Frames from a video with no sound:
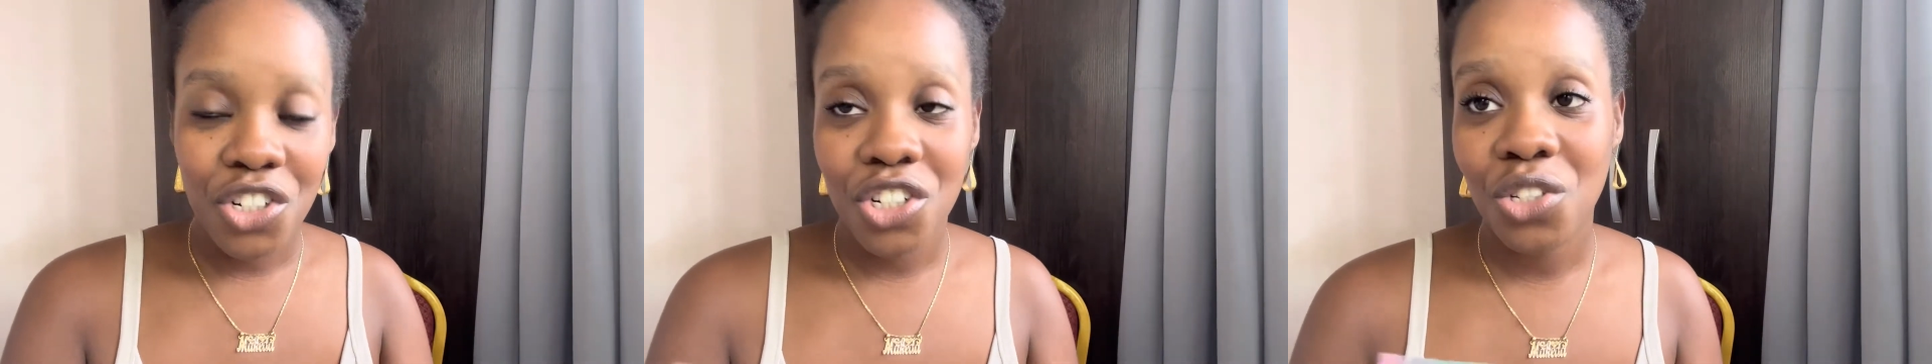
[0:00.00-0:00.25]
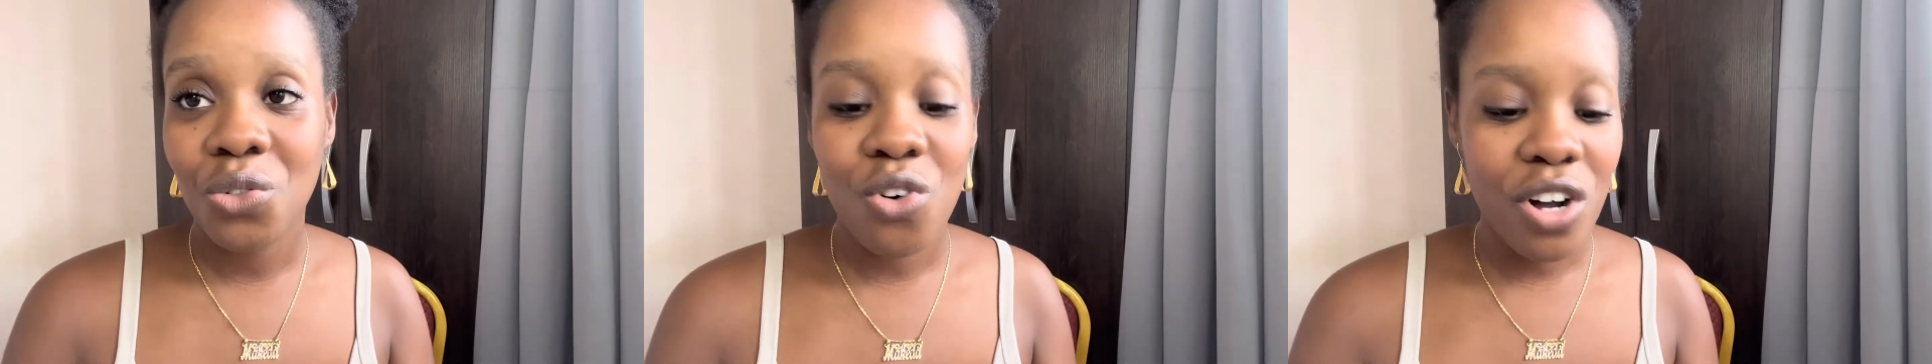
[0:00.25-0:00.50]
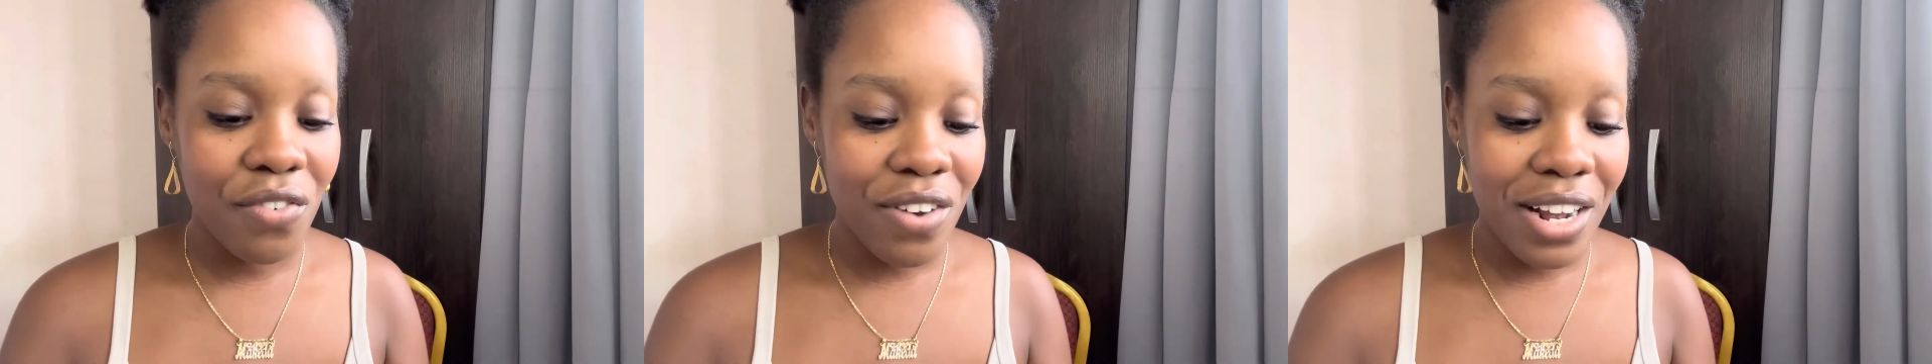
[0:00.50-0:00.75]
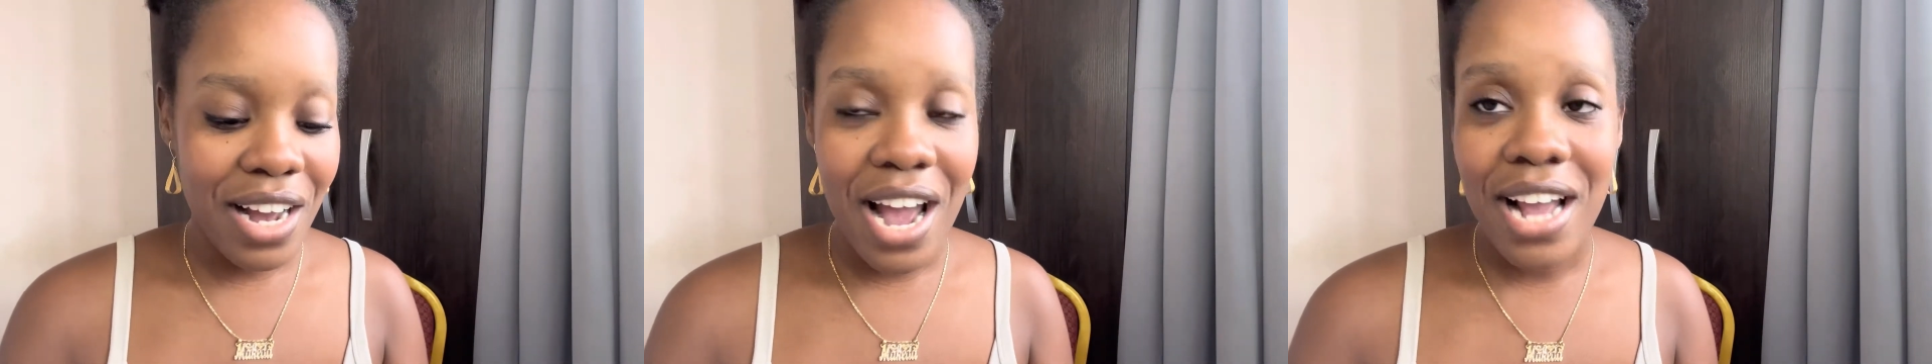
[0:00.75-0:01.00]
She do all
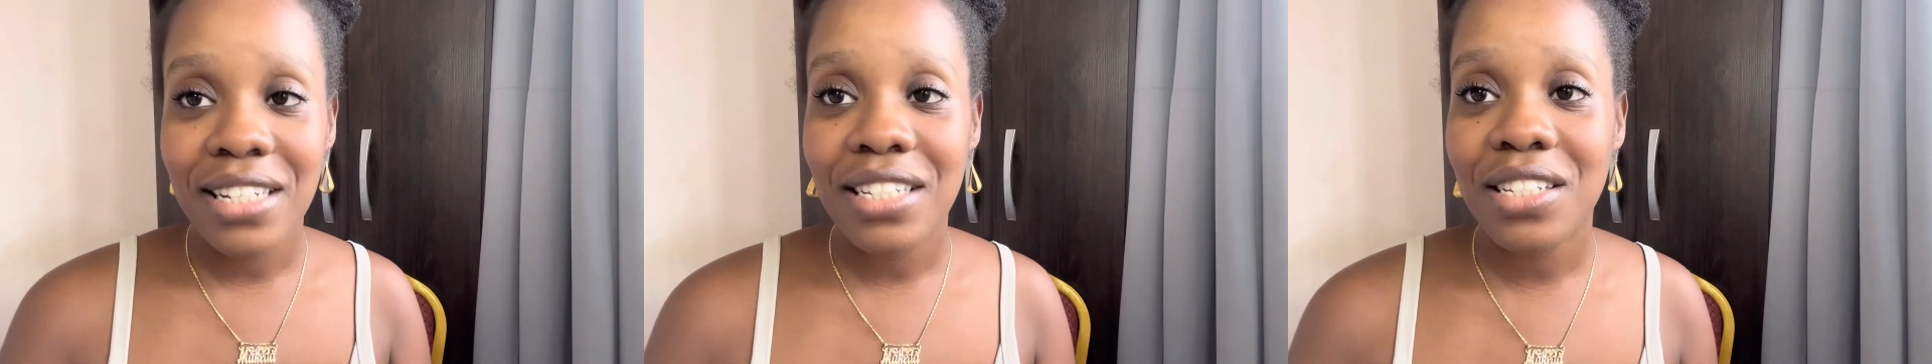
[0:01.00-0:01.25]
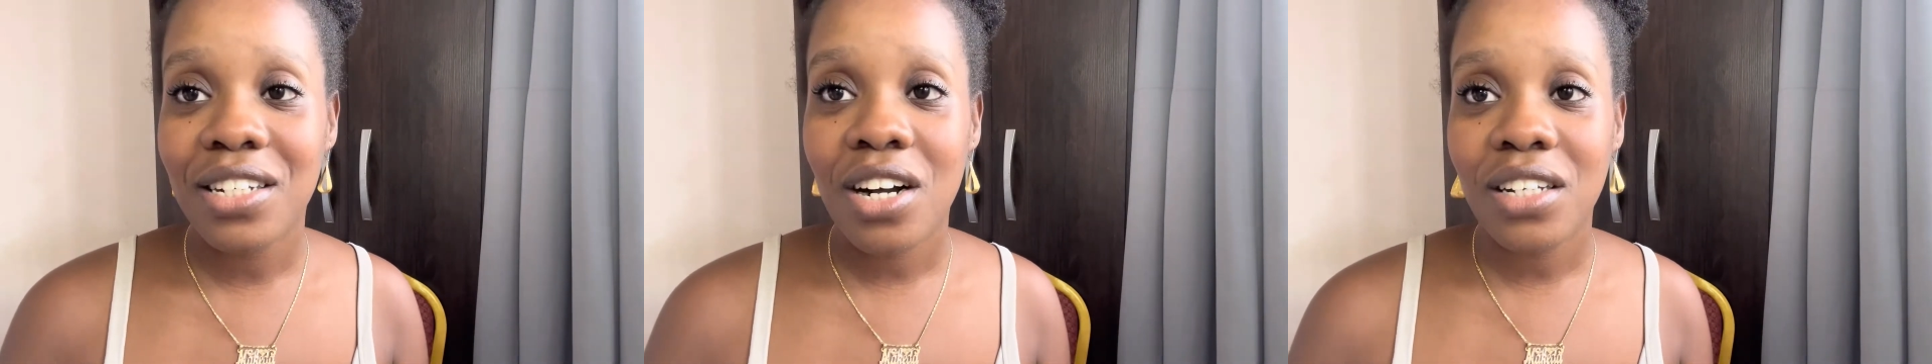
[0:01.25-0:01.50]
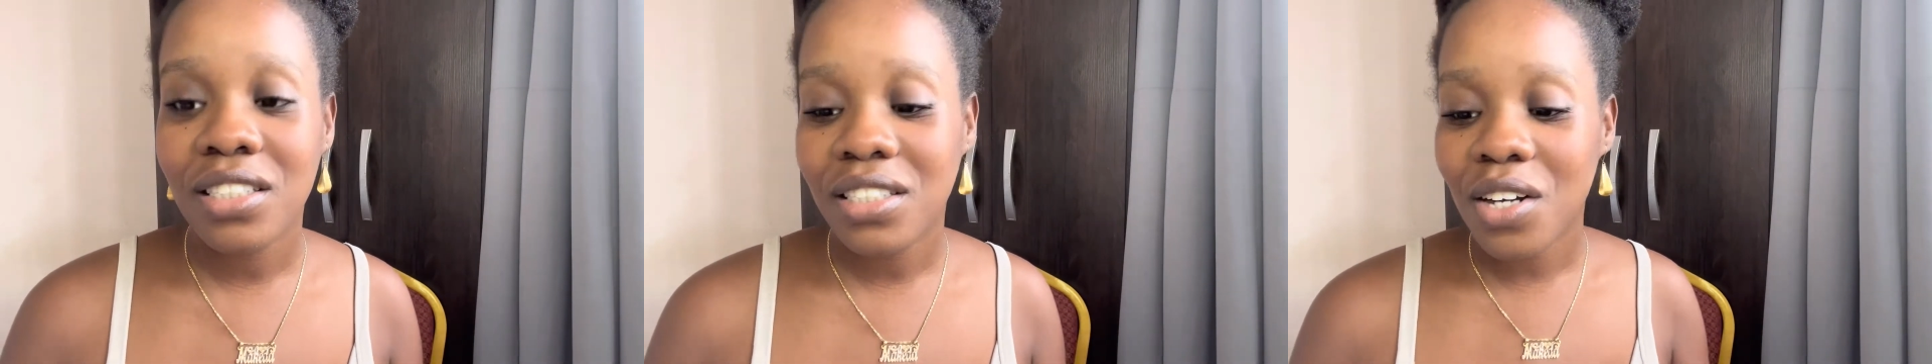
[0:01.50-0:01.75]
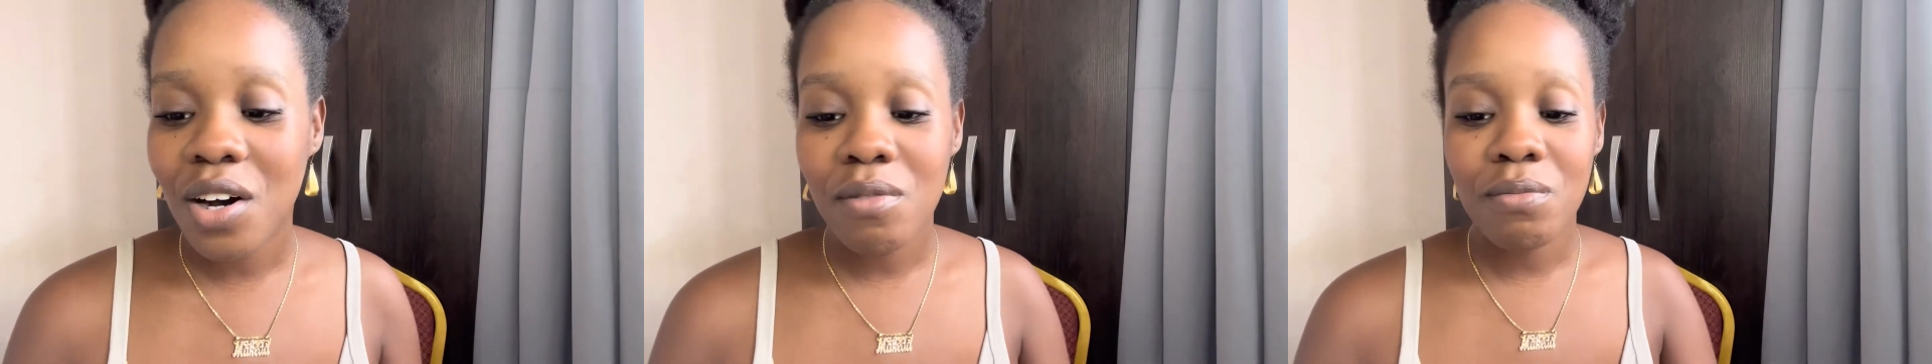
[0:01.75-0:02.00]
different kinds,
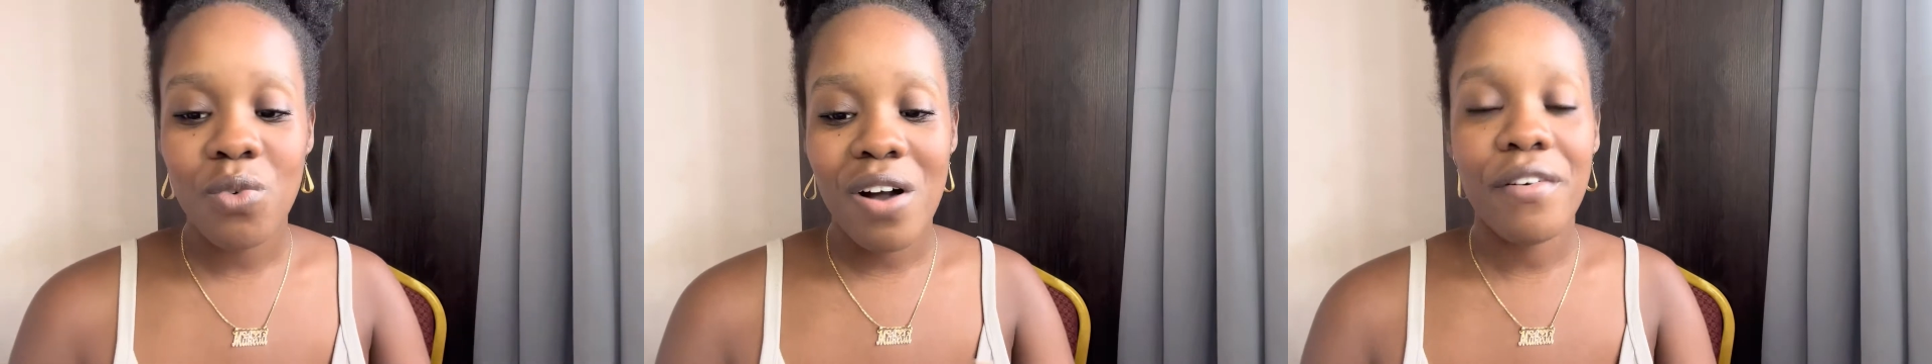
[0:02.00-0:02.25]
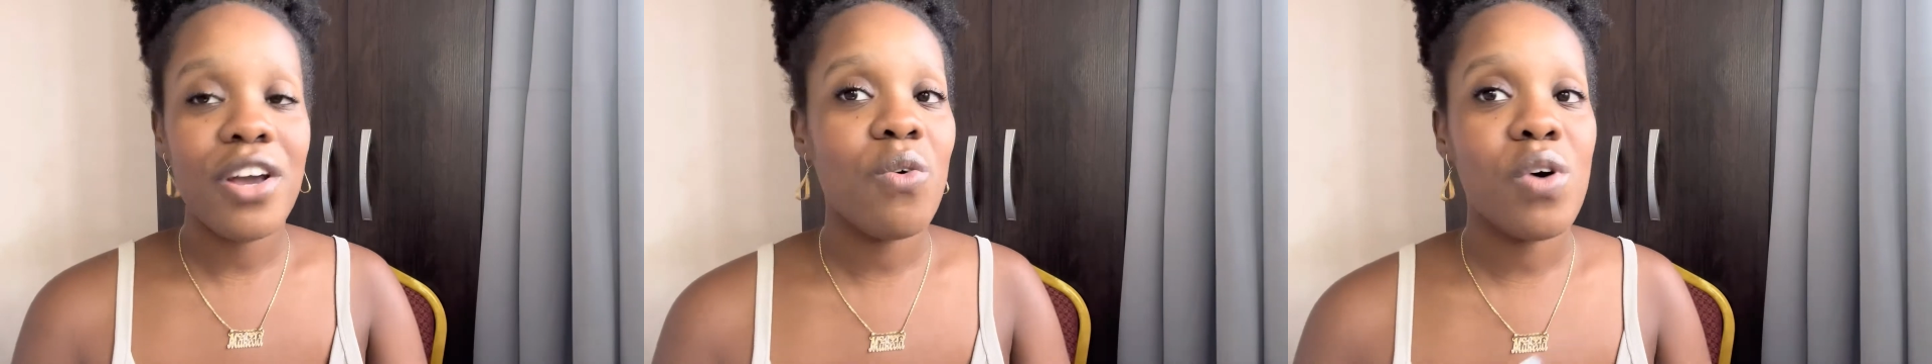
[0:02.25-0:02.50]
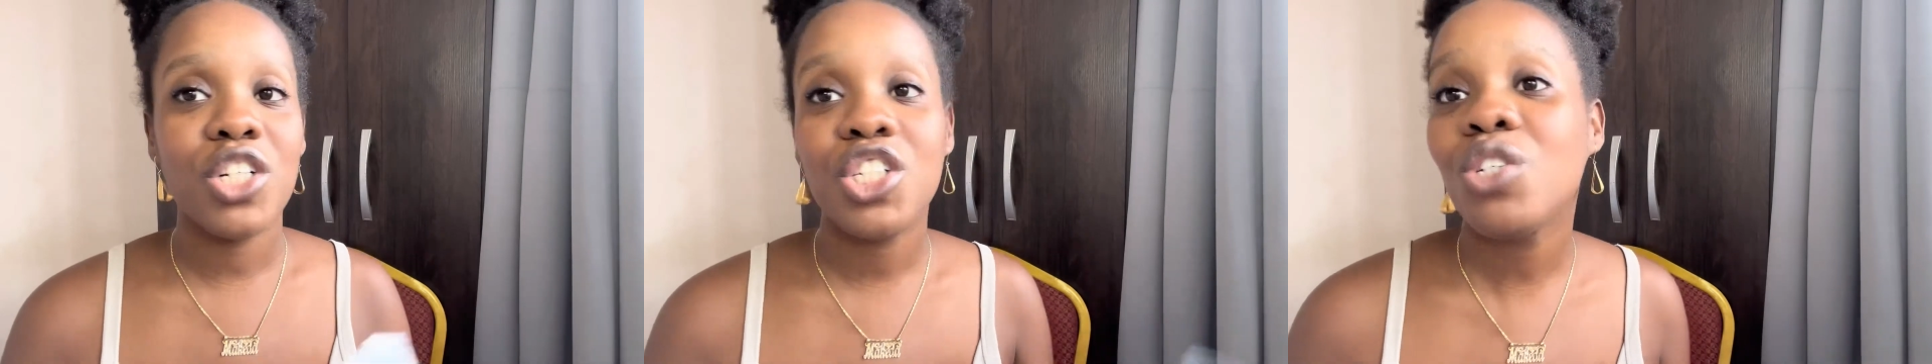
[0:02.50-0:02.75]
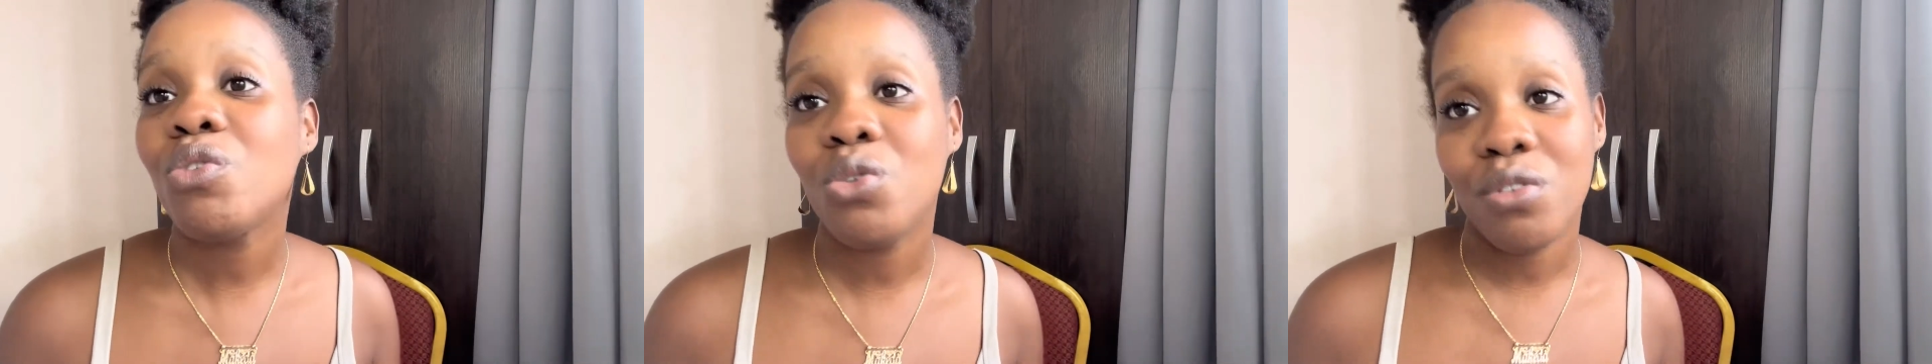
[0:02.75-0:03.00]
custom, whatever you want,
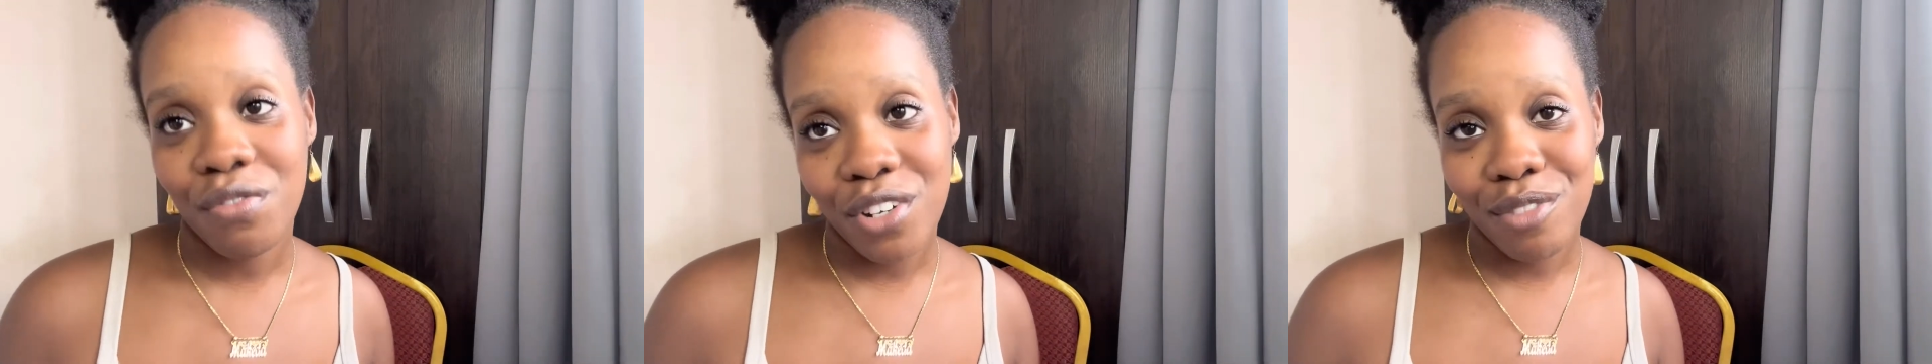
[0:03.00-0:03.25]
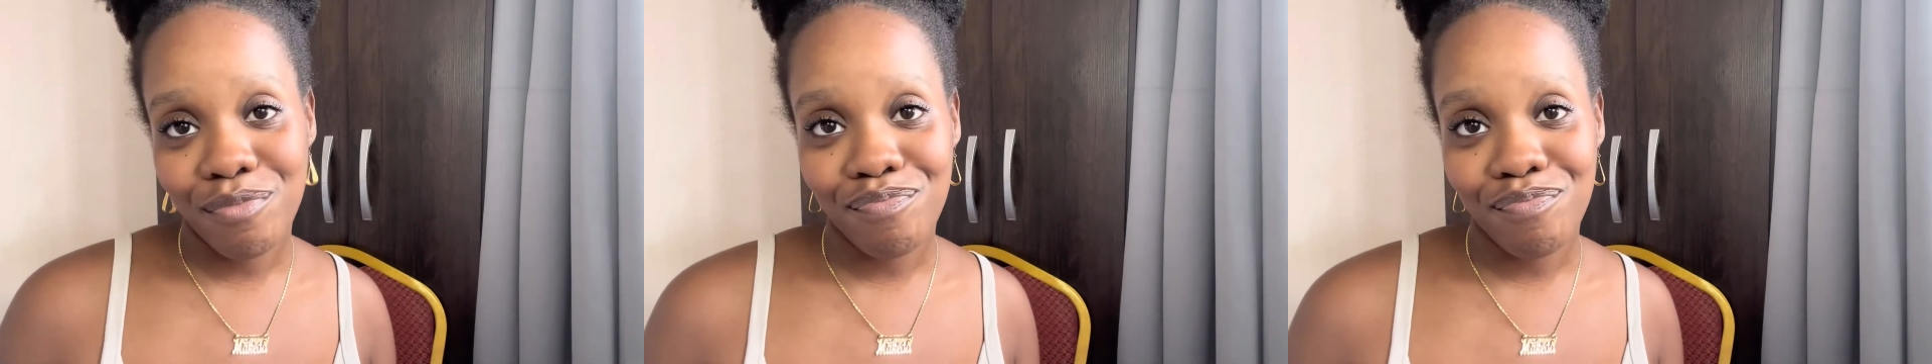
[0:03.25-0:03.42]
she will do it for you.